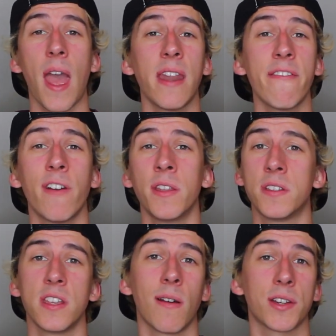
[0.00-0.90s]
any
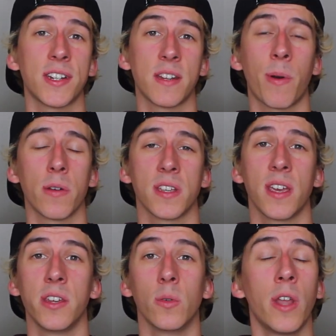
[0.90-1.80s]
funds that you actually
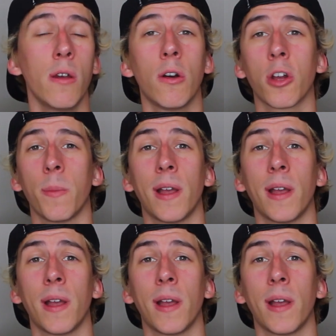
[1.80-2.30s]
deposit, you'll no longer